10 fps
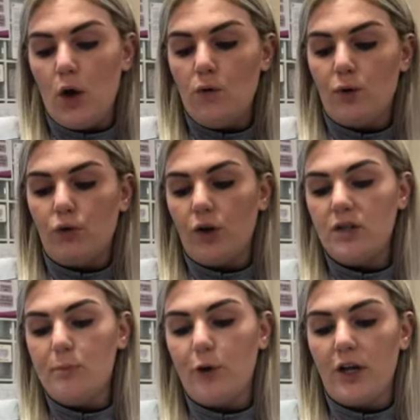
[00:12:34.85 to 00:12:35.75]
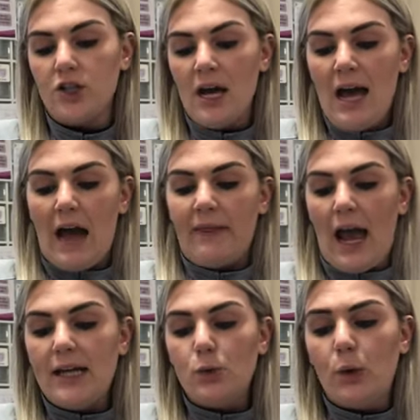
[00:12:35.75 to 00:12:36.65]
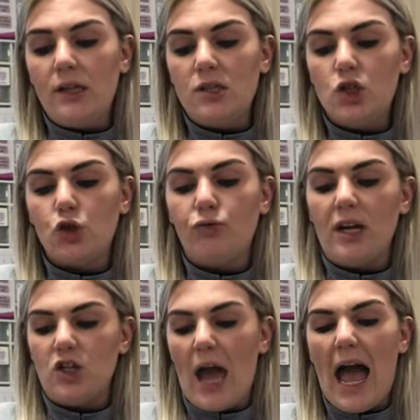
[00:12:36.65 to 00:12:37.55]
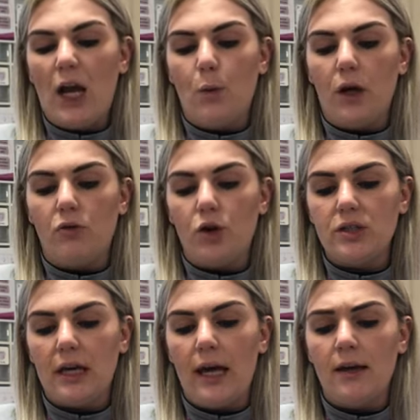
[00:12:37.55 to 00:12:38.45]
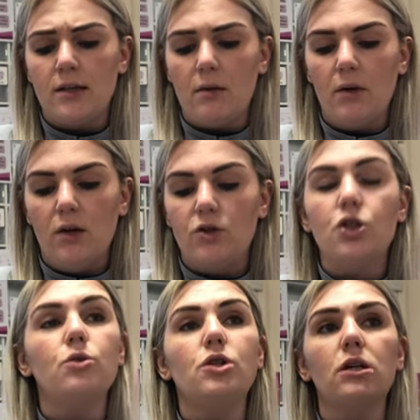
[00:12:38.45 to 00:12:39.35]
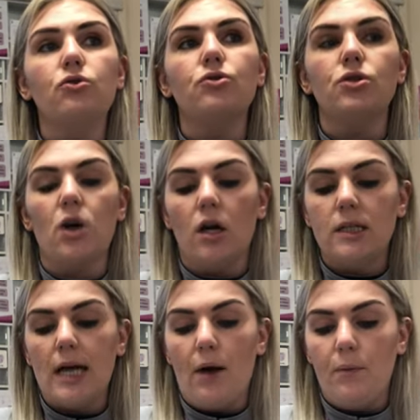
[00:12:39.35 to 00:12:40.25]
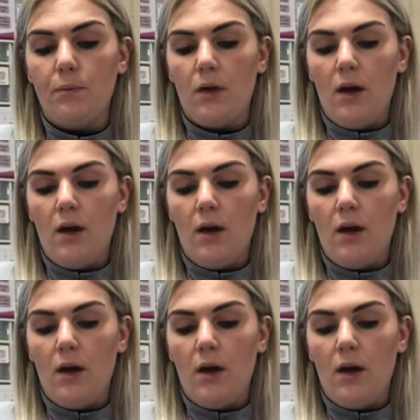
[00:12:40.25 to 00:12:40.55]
over across the bridge and the Ice Queen's screech echoing across the kingdom, the two children darted out.